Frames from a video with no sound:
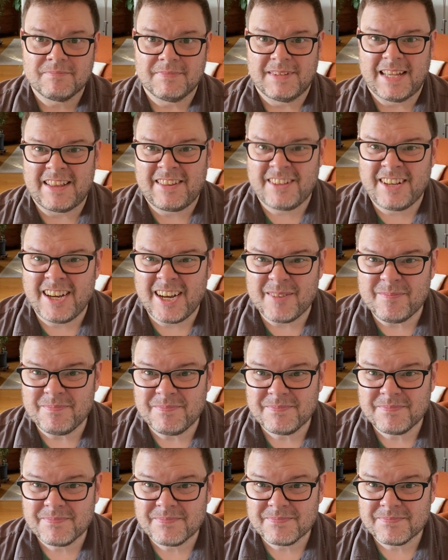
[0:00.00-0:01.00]
That's time.
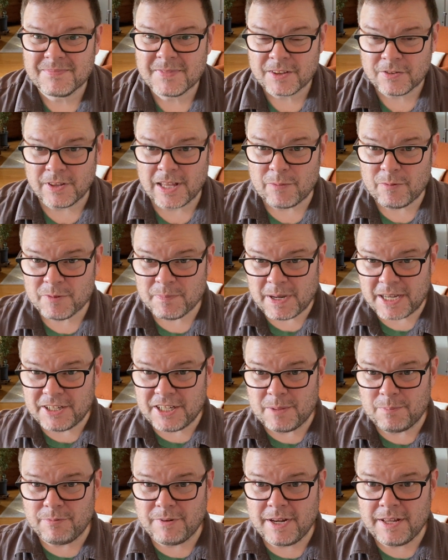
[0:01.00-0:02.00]
So that was my
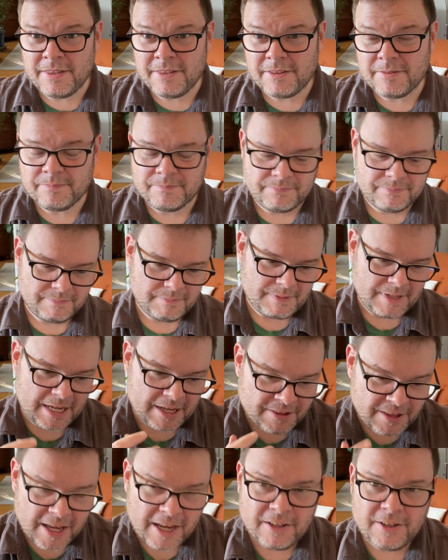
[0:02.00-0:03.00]
deep breath,
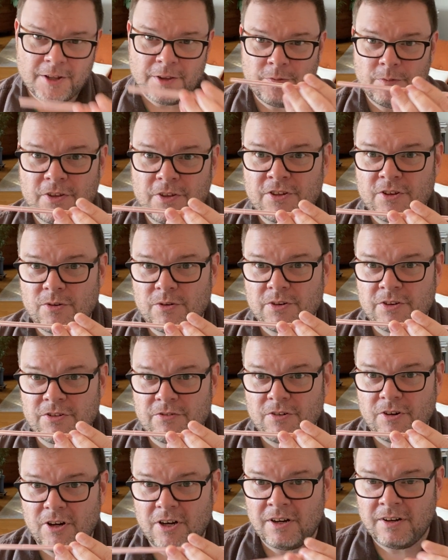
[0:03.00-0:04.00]
exhaling soda
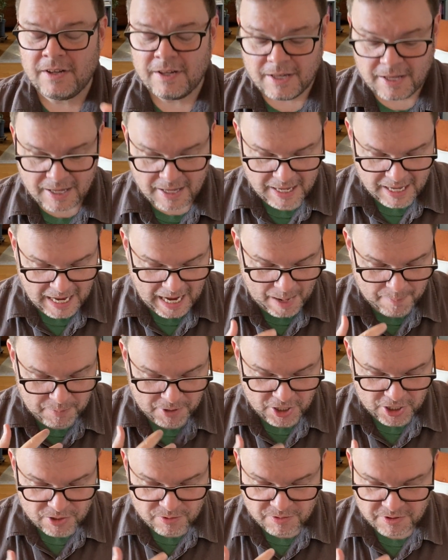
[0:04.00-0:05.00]
straw. I'm
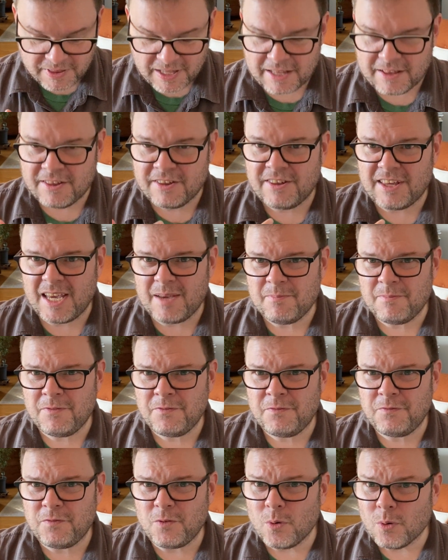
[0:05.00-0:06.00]
going to use that same
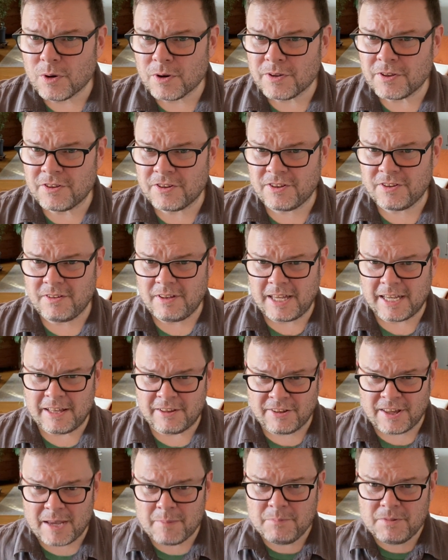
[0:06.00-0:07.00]
force, like a
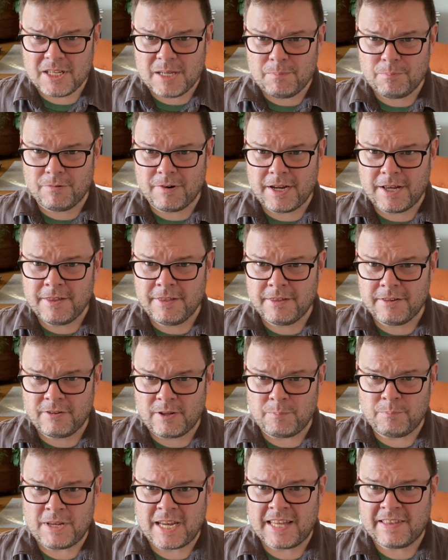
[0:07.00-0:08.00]
same deep breath. So
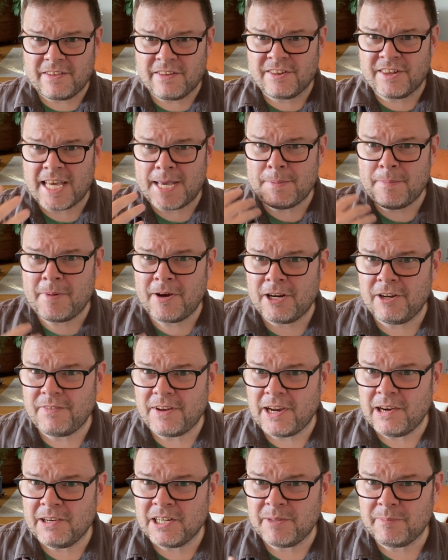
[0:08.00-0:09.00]
I'm taking the same amount of
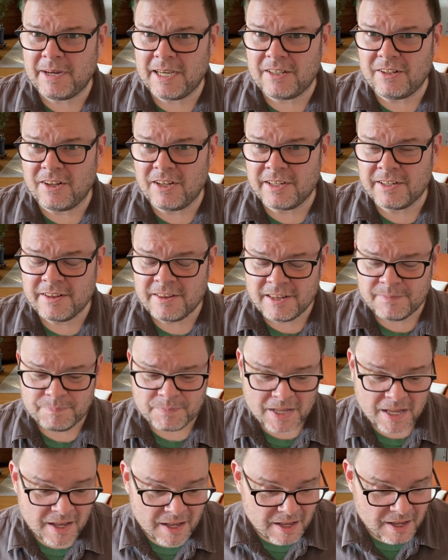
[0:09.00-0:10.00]
air into my lungs,
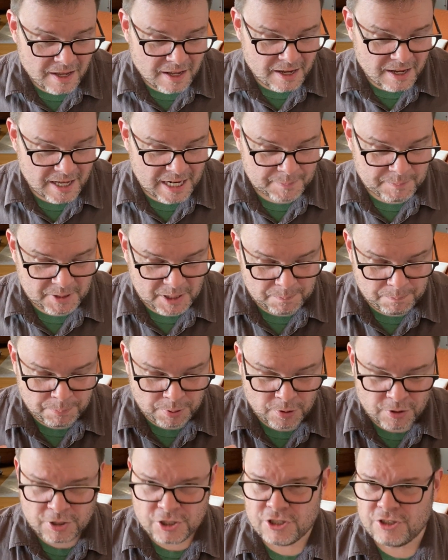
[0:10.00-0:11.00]
and I'm going to
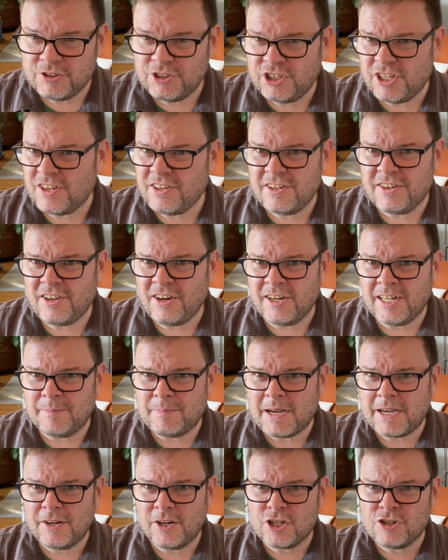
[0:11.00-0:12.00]
push just as hard. I'm
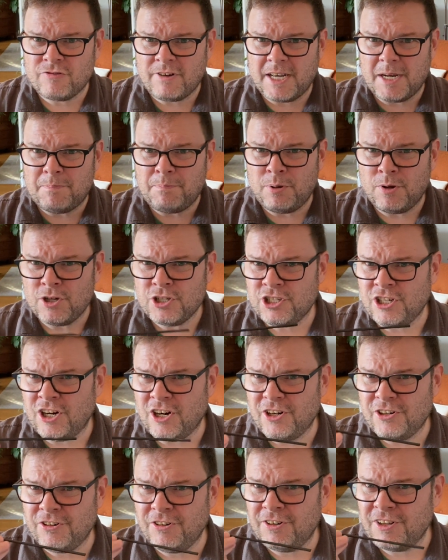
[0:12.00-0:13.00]
not going to try to push
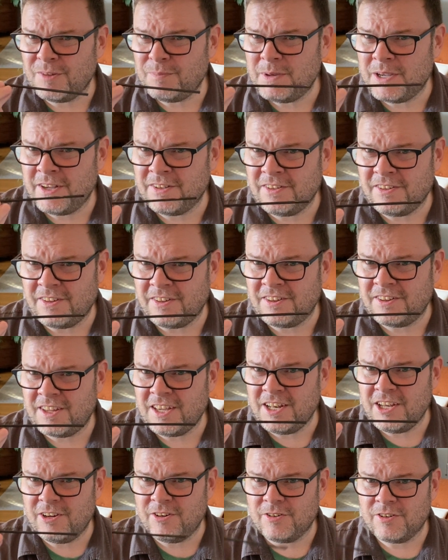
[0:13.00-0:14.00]
harder just because it's a
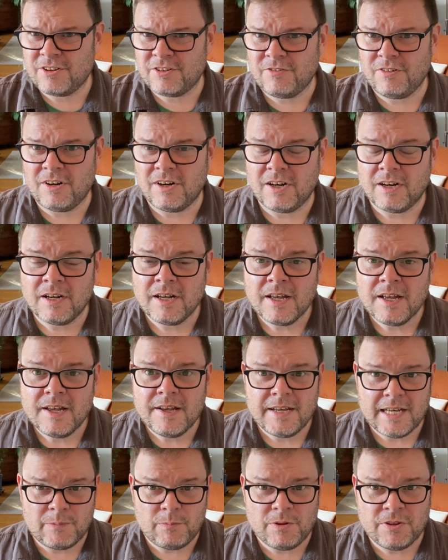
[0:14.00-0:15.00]
skinnier straw.
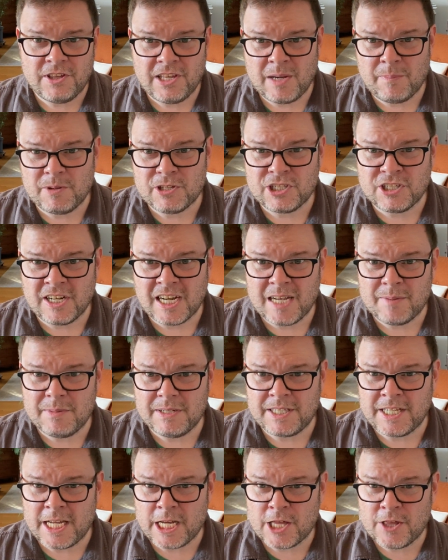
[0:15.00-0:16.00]
And we'll see how much time
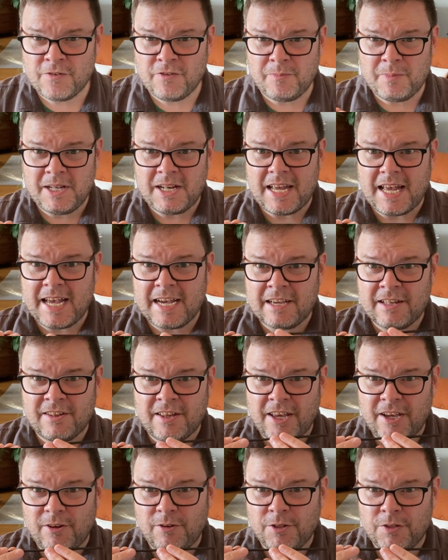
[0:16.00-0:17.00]
it takes for me to
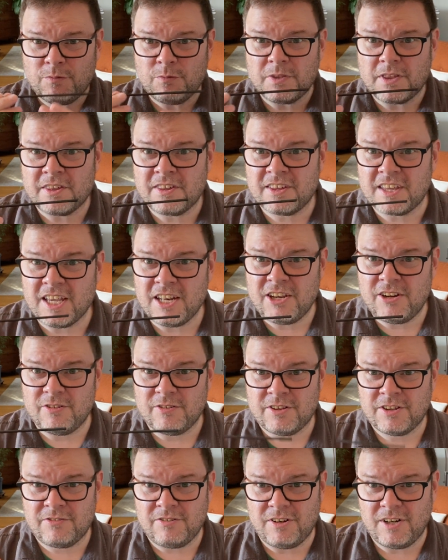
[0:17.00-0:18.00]
exhale through the skinnier
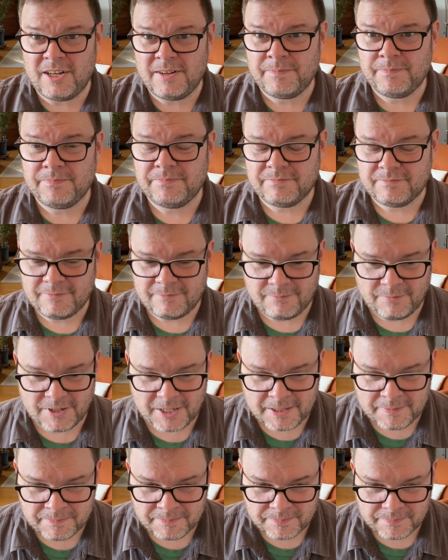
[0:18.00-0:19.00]
straw.
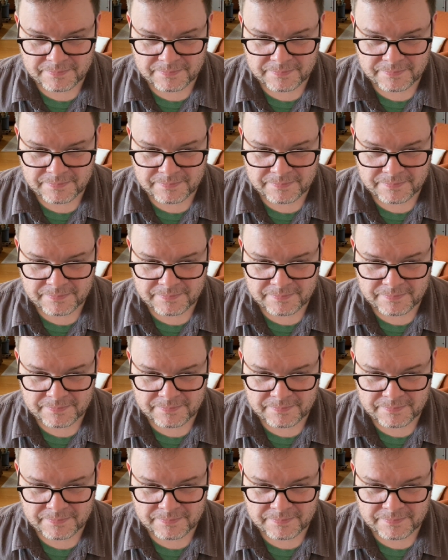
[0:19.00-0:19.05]
Ready?